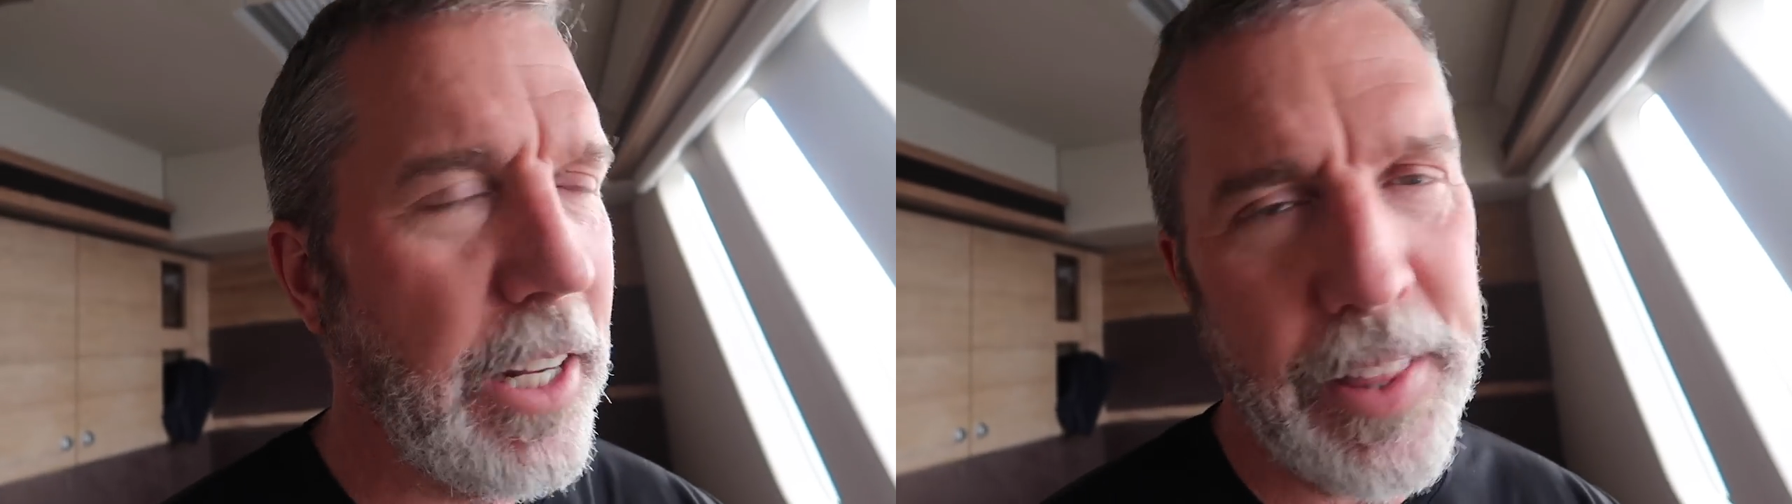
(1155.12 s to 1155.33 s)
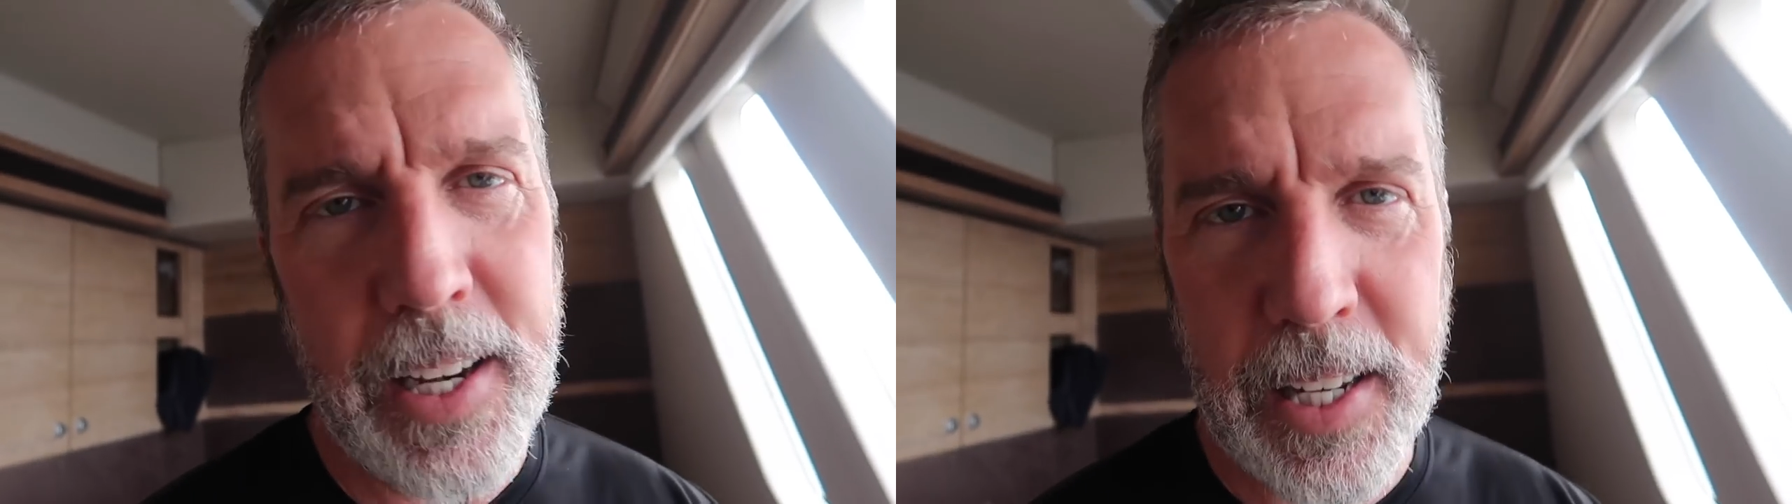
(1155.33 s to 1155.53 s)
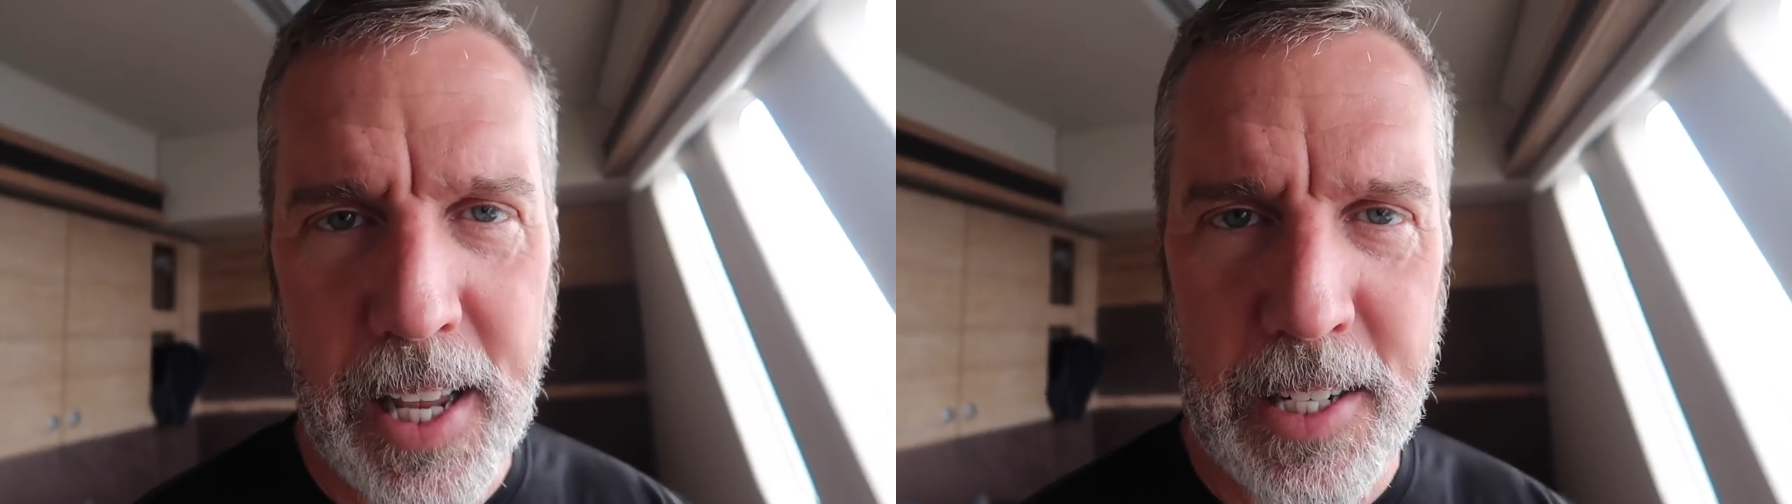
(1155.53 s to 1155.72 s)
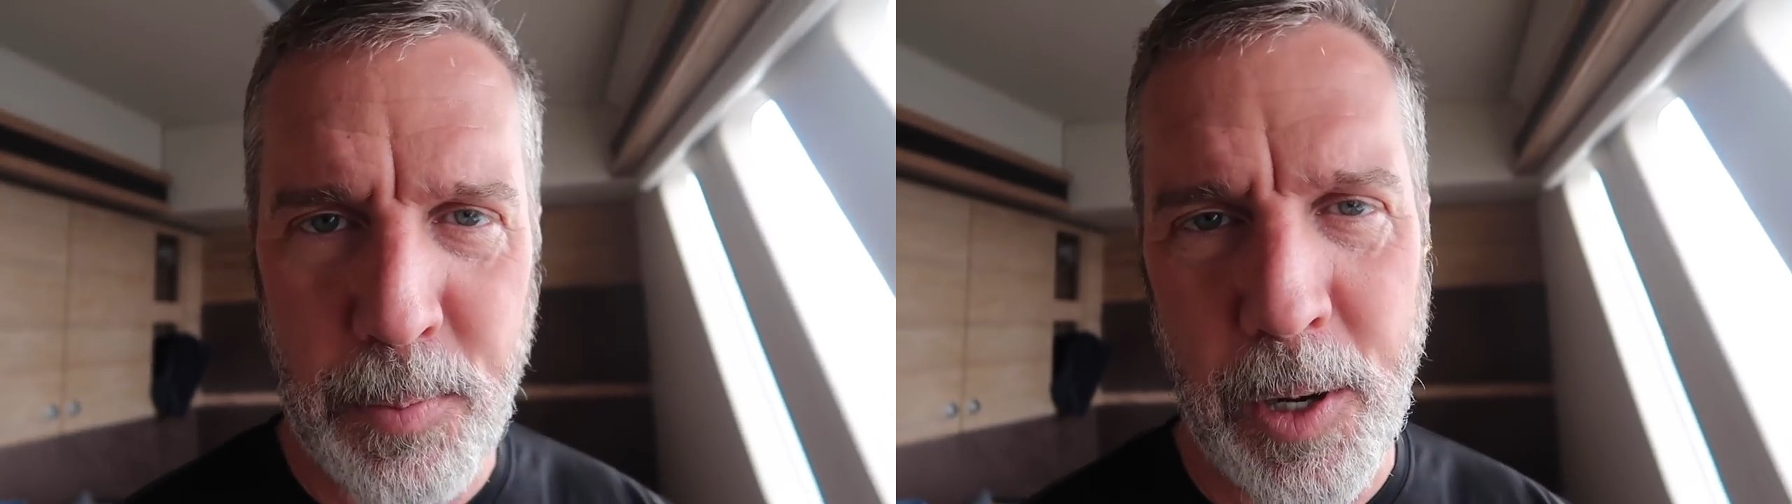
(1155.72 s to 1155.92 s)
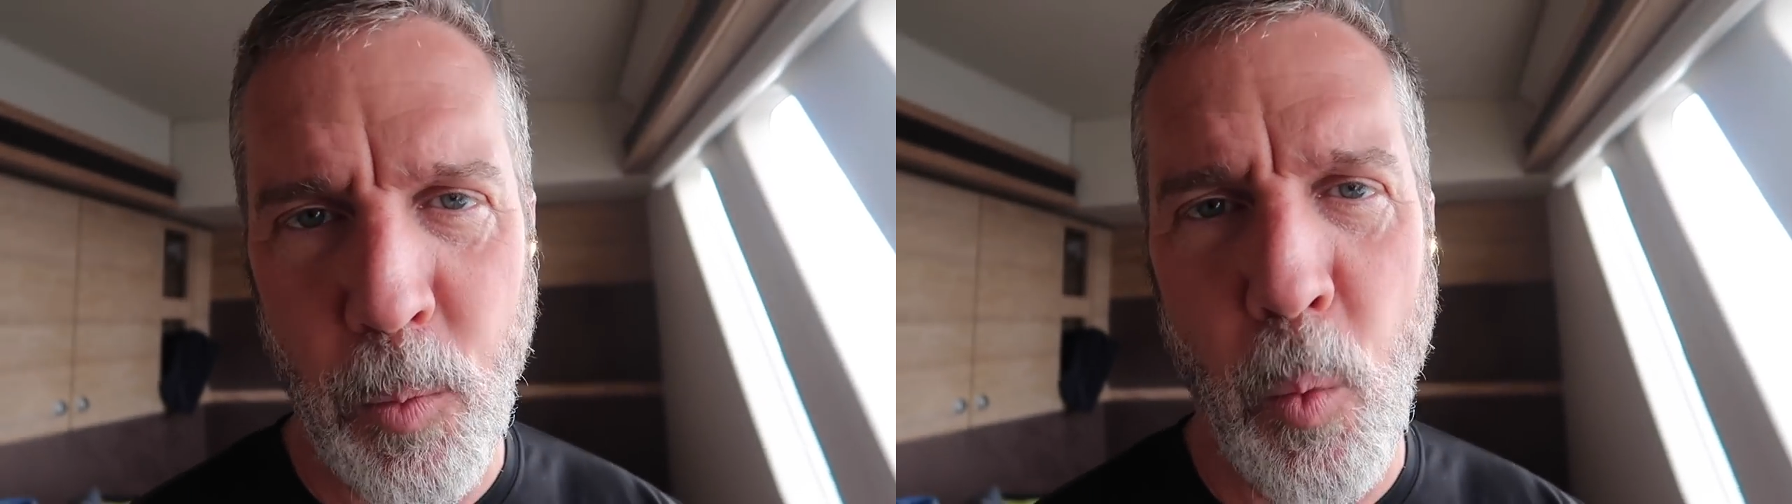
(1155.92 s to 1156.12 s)
now then again, it's
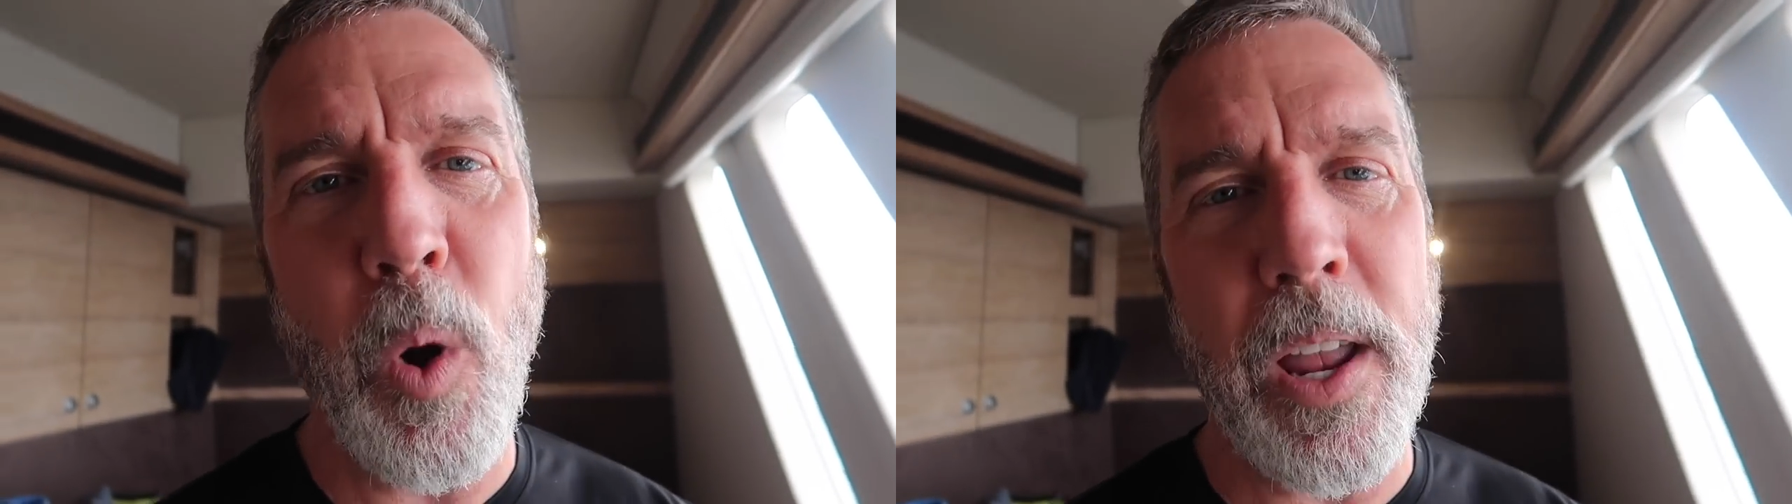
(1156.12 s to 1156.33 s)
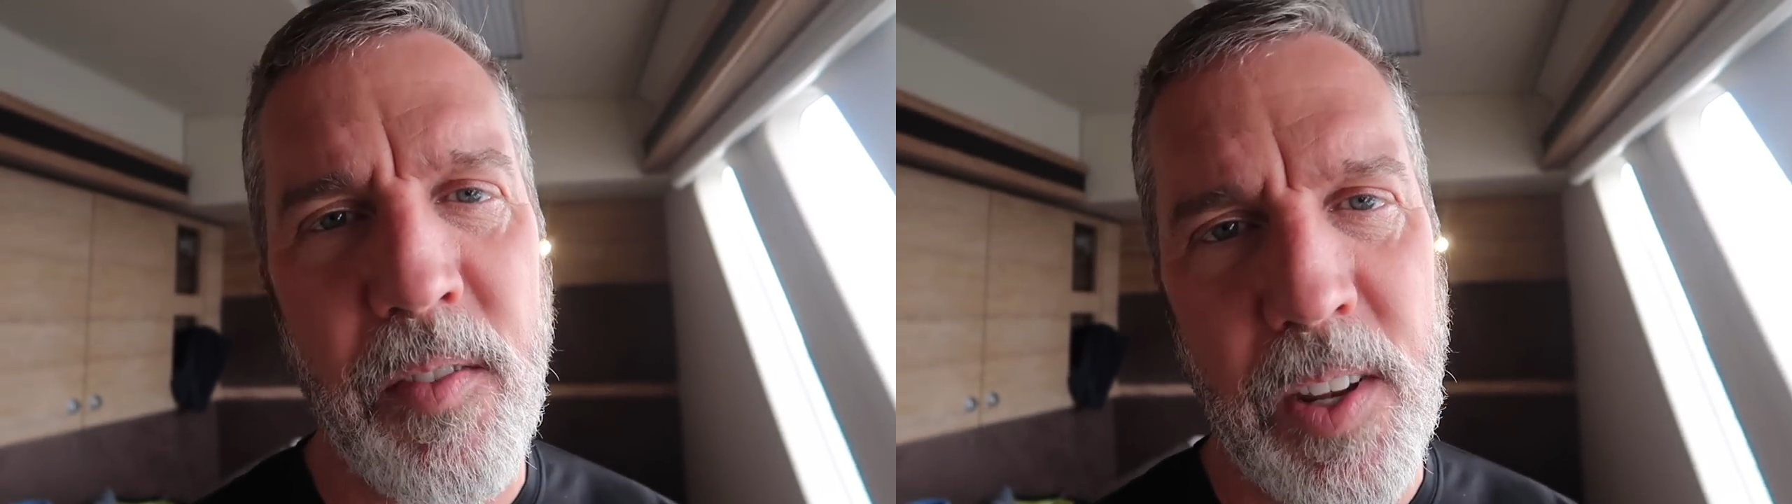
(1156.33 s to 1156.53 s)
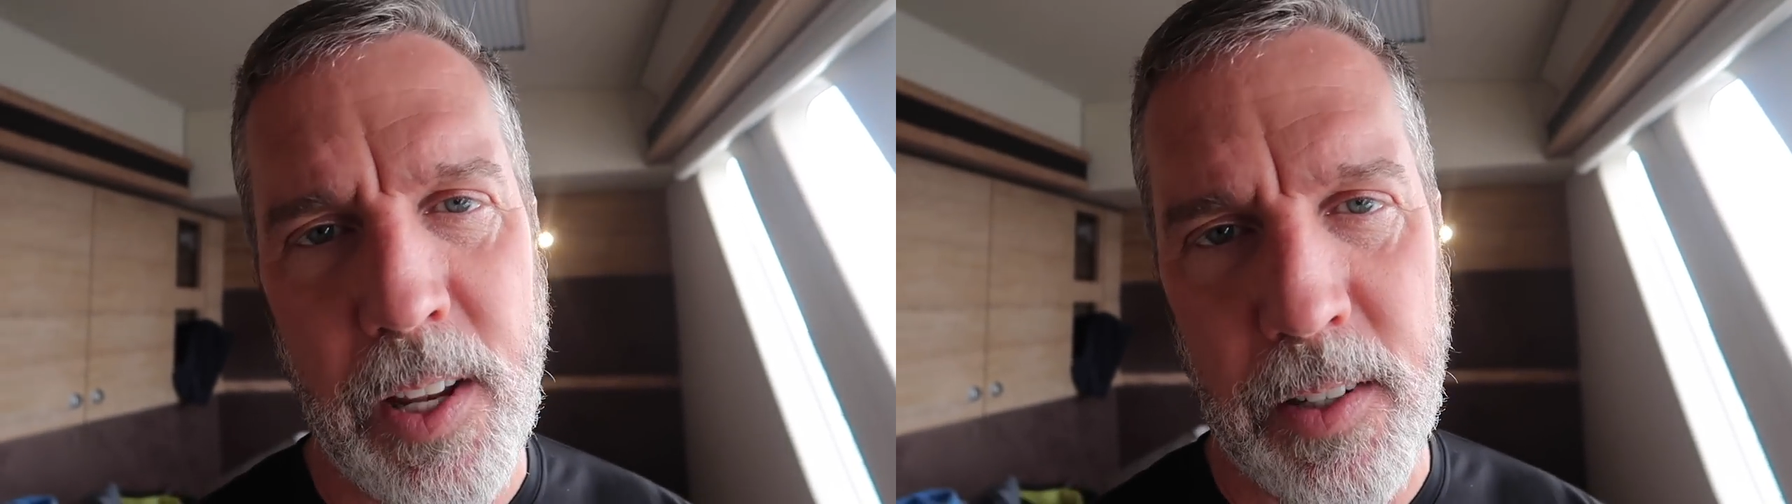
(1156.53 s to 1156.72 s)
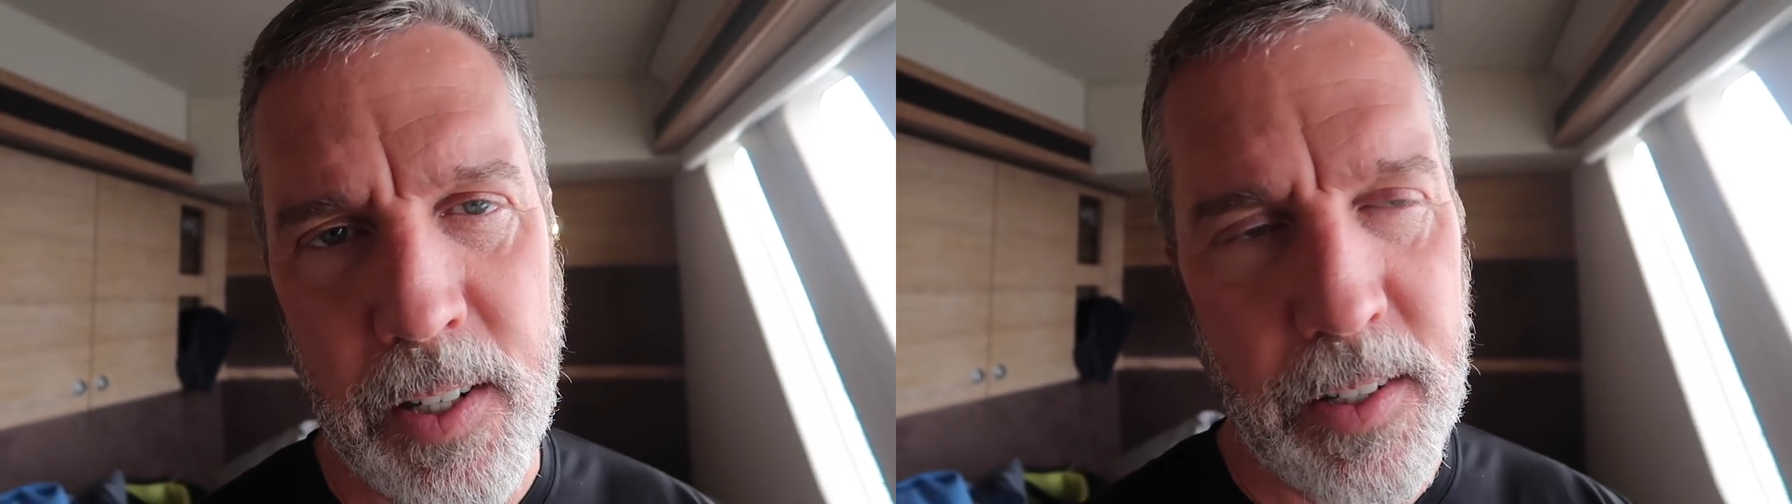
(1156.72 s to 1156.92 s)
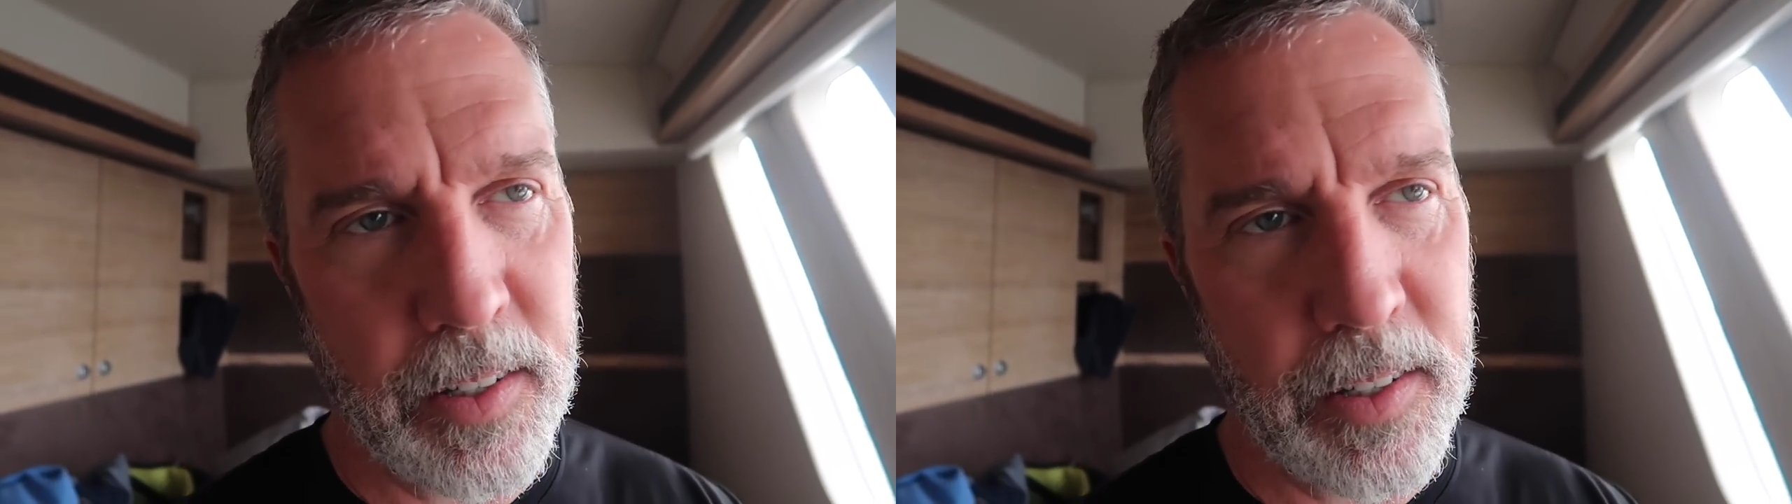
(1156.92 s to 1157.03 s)
been wavy and